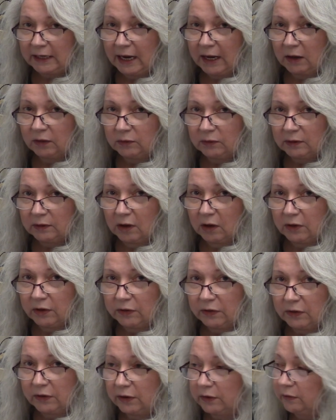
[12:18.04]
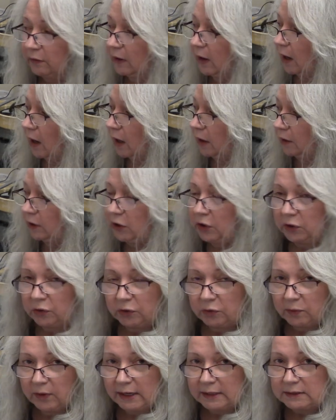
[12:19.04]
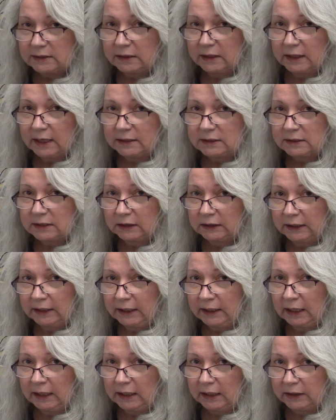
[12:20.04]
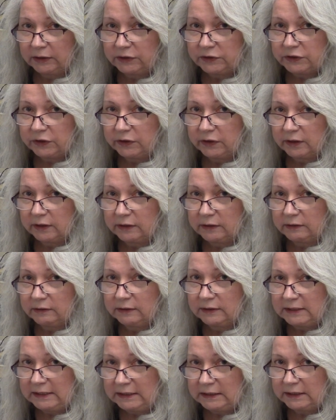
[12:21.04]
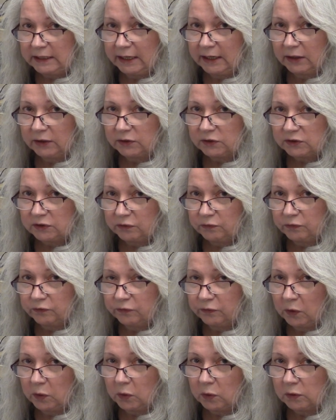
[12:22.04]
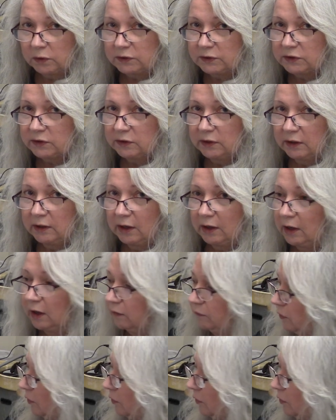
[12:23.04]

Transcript: out the uncured resin that's clinging into the details and folds of